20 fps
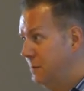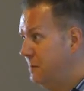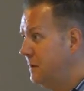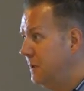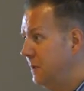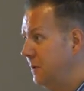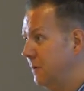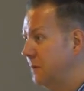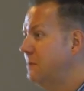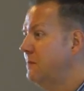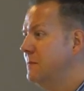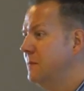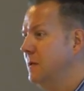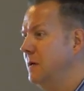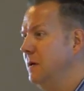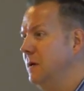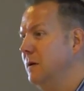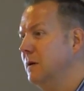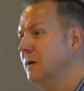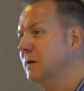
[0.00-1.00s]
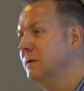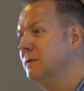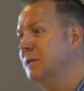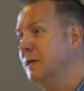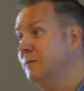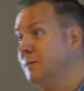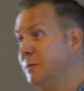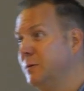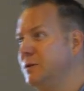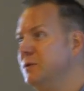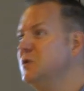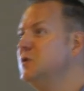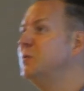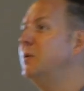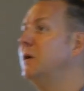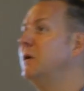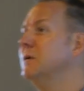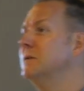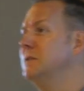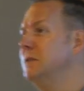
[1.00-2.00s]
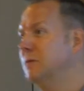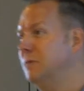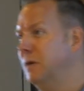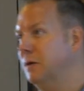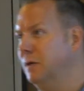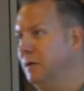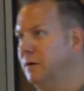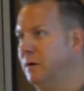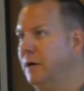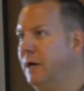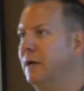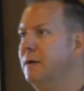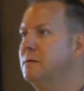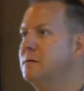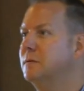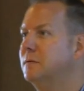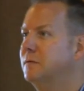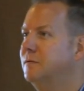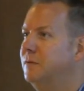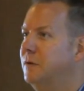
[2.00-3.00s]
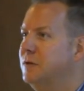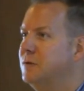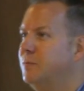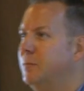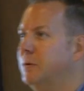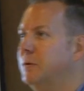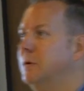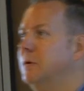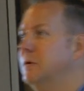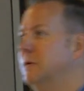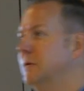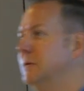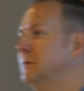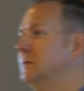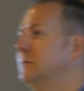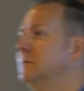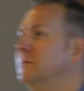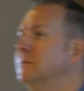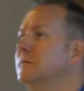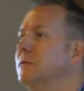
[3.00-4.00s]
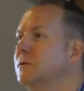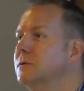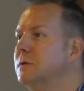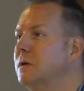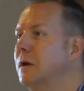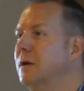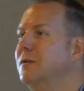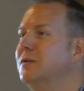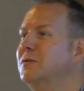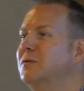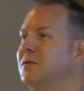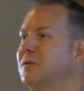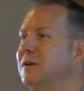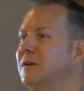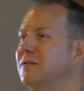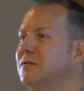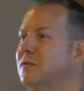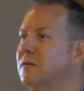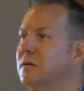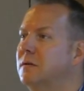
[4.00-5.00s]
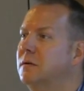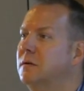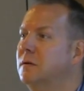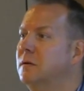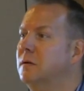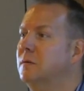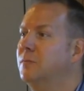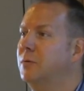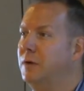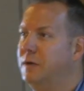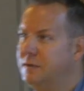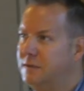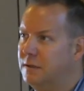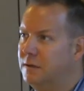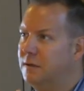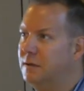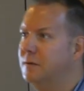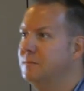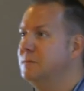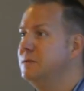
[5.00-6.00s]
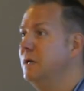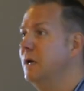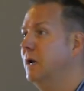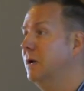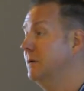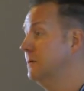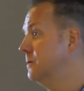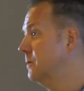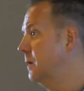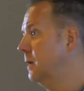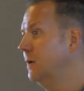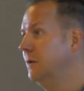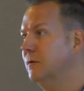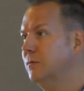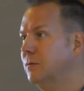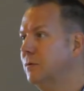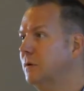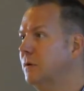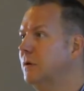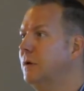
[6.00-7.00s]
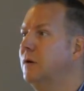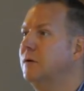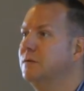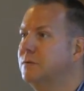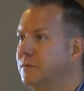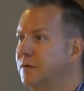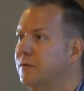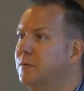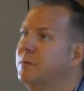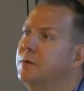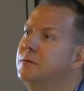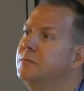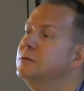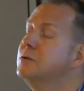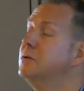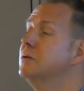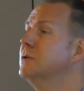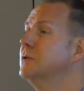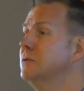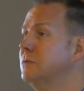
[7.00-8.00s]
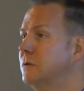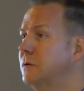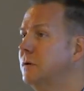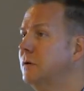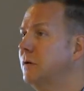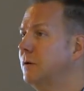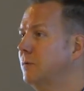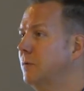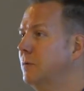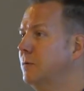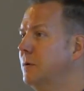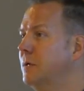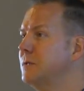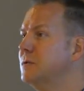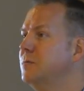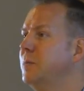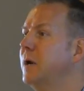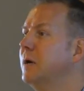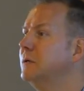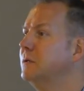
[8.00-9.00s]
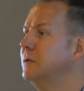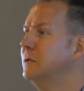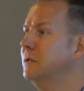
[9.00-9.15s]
You know, the acceptable use policy around internet, Facebook, and those kinds of things. Break times, yeah, so I had to roll it out so everybody was crystal clear on what we expect.